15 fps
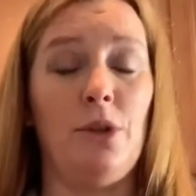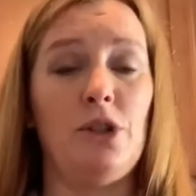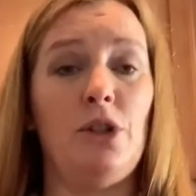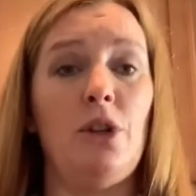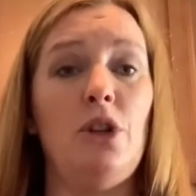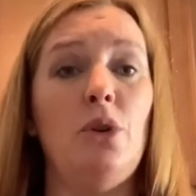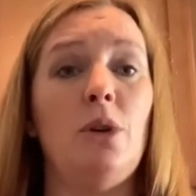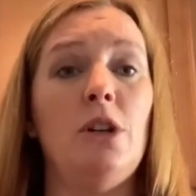So
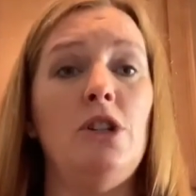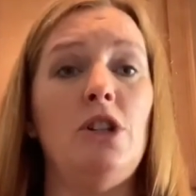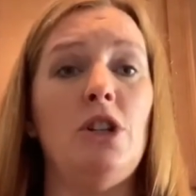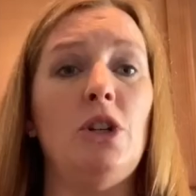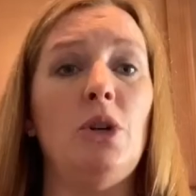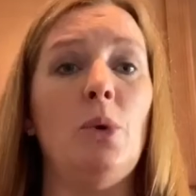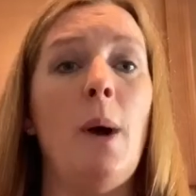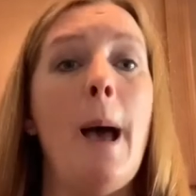you can
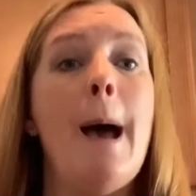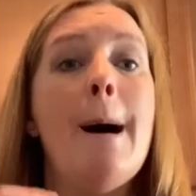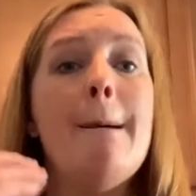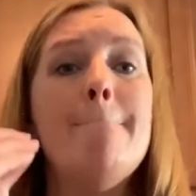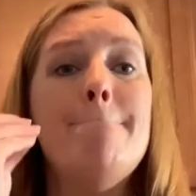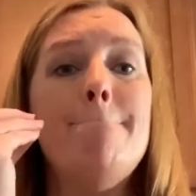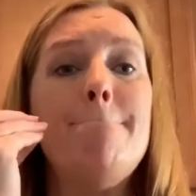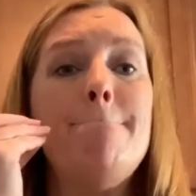do
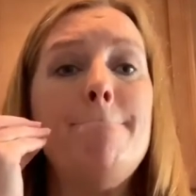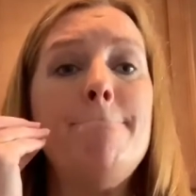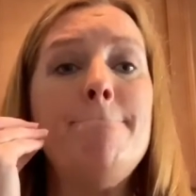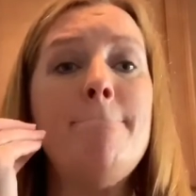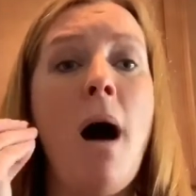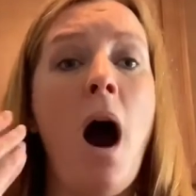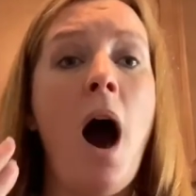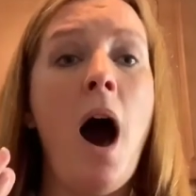
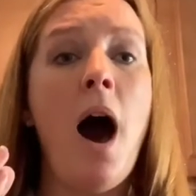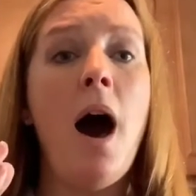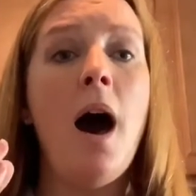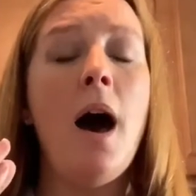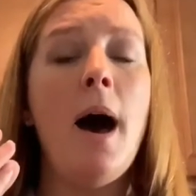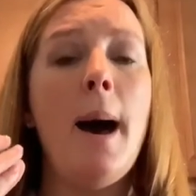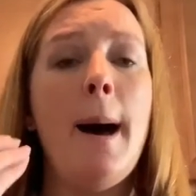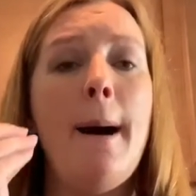ma,
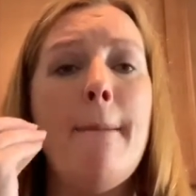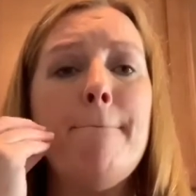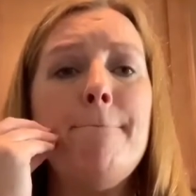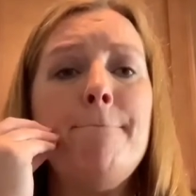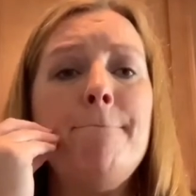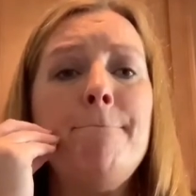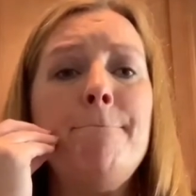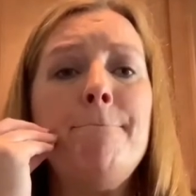
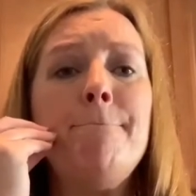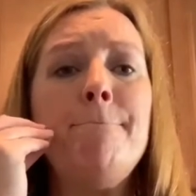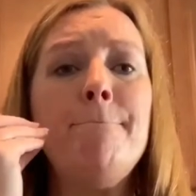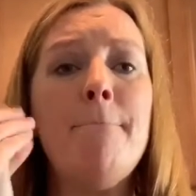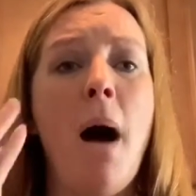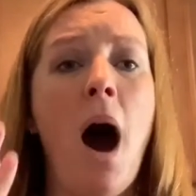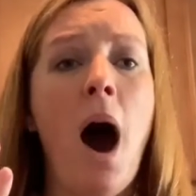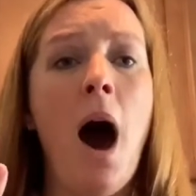
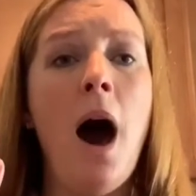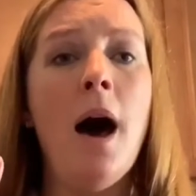ma,